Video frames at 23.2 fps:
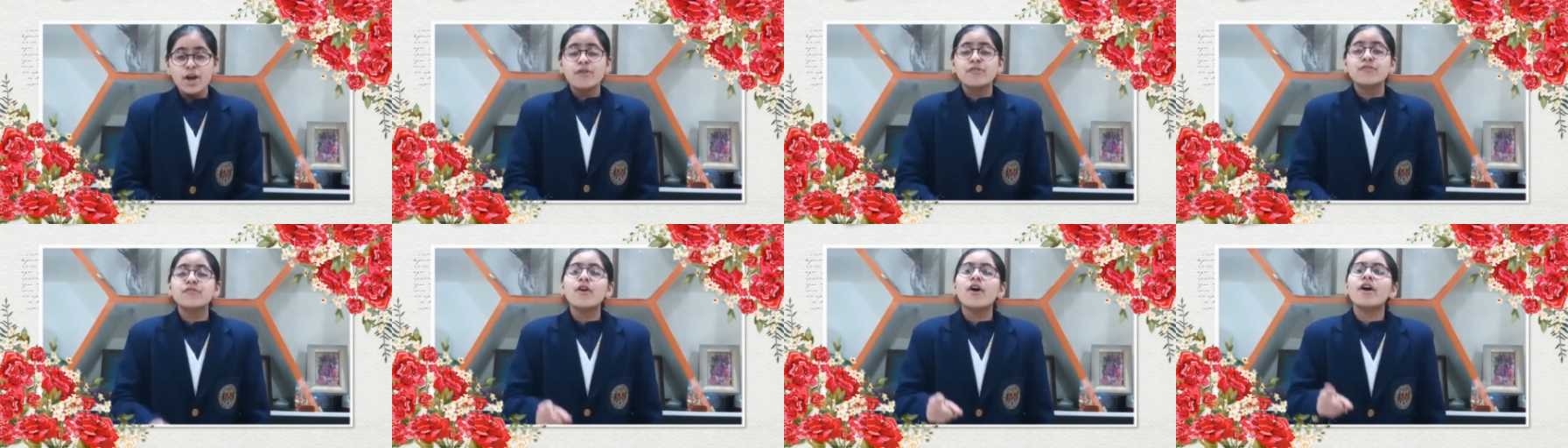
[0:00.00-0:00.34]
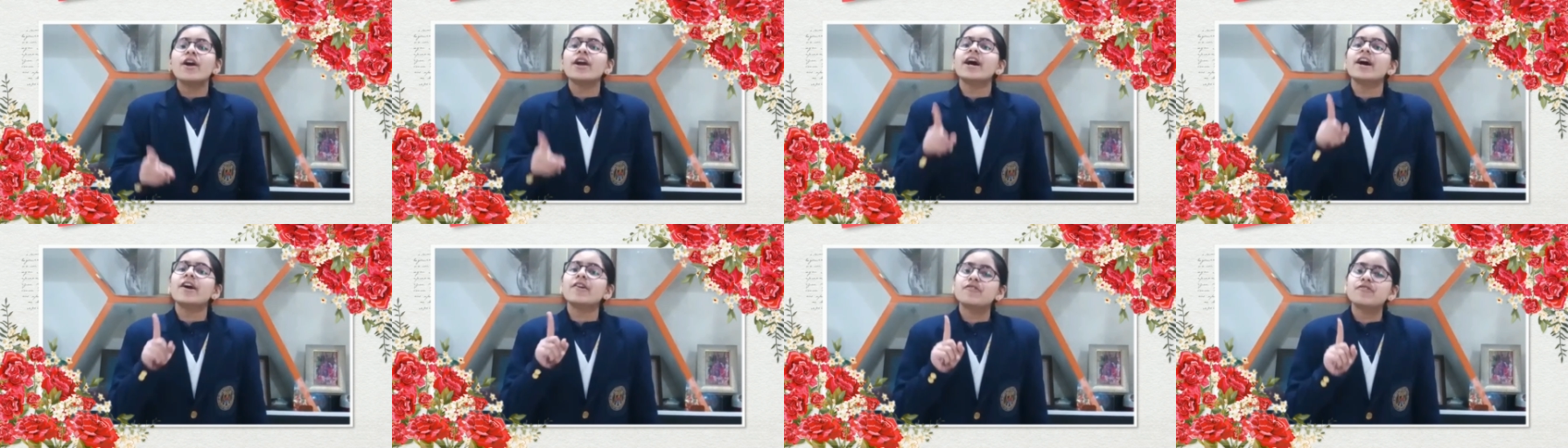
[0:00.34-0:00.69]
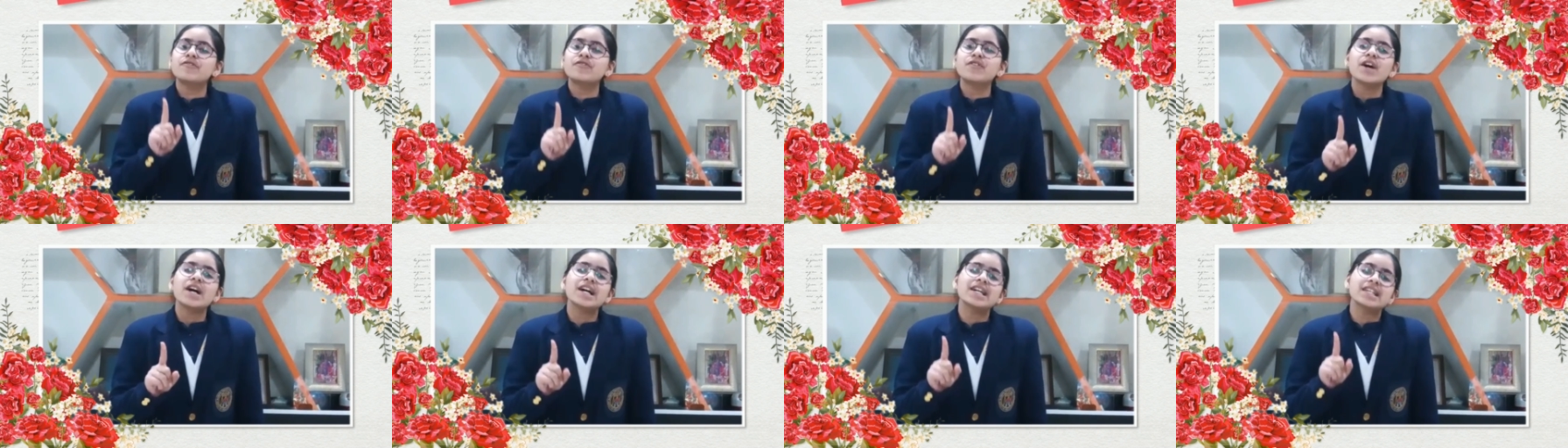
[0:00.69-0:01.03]
for her
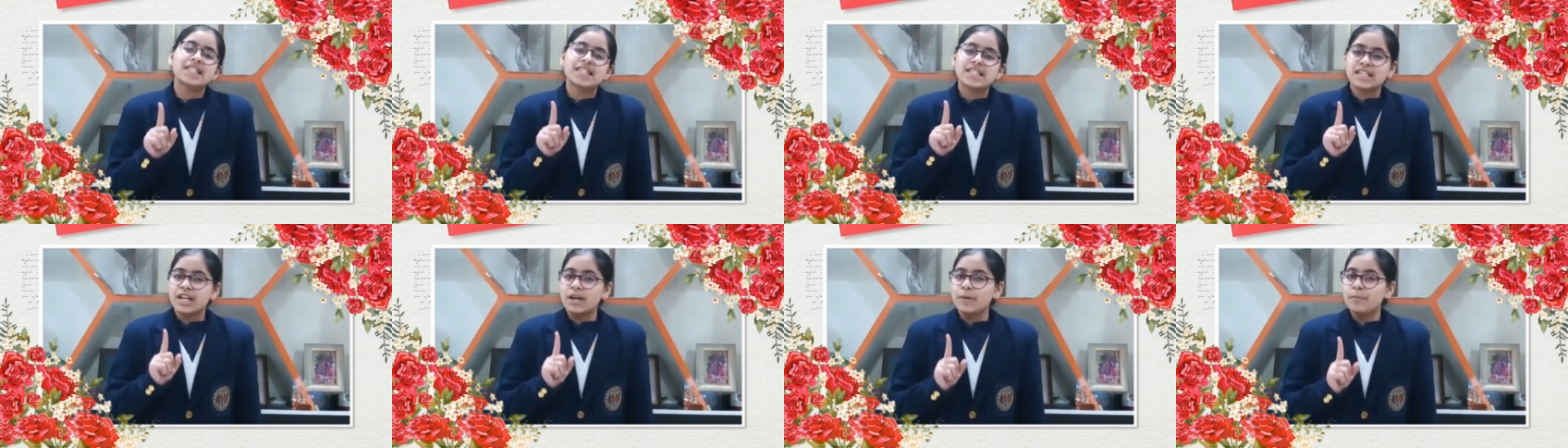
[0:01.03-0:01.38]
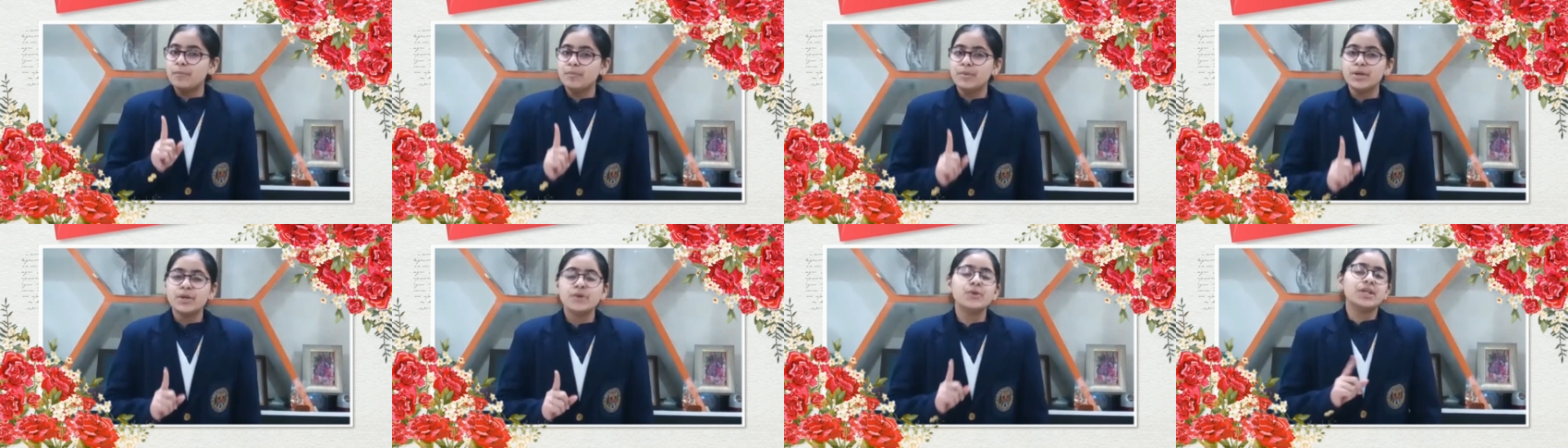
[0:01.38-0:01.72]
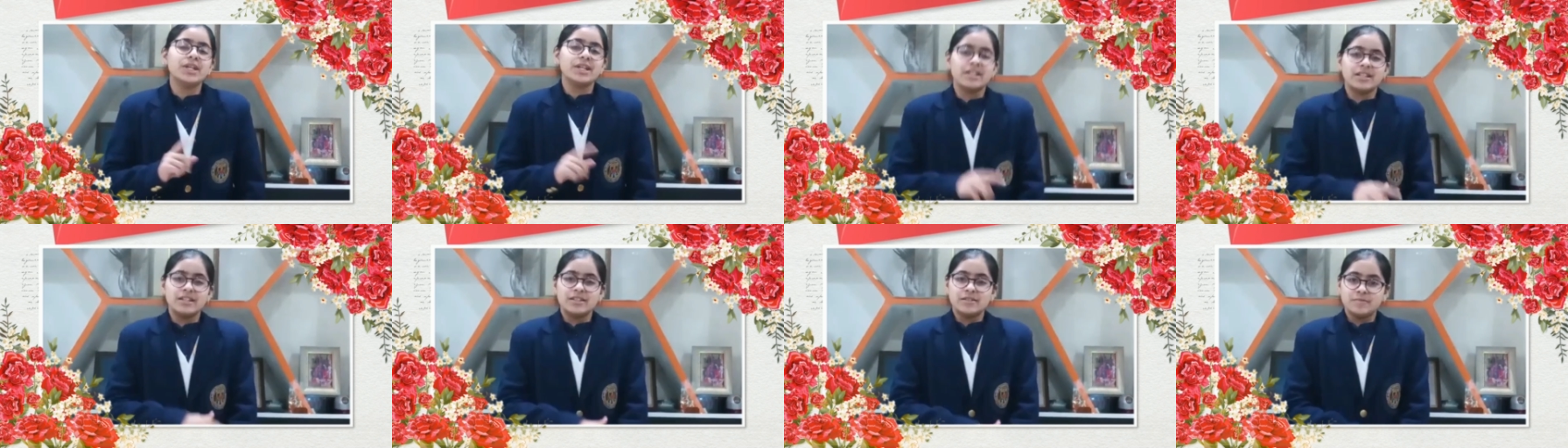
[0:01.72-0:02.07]
first
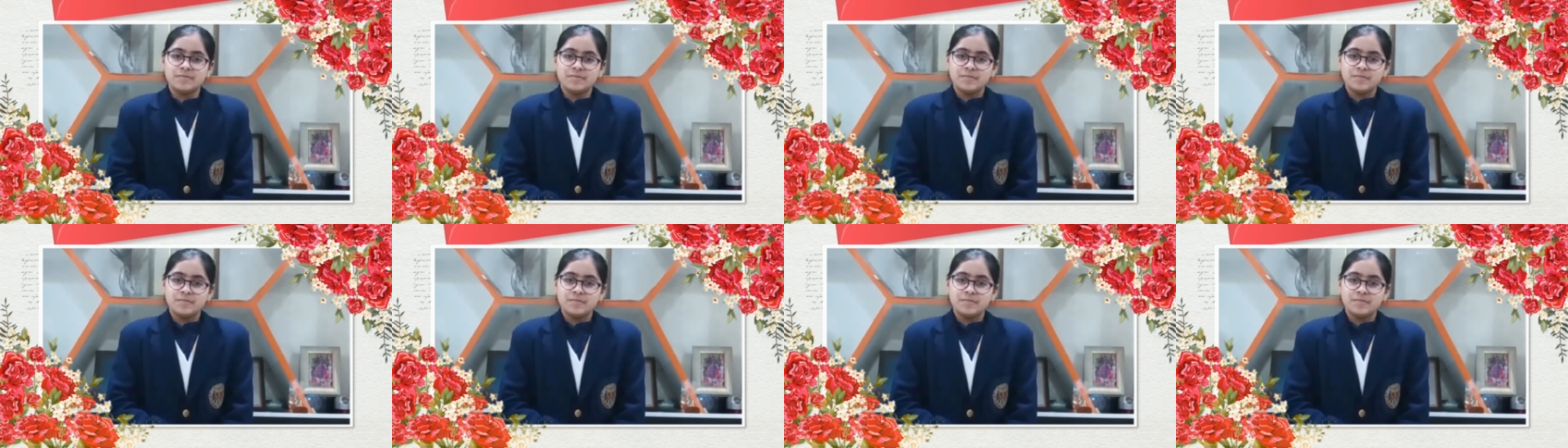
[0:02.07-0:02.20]
communion.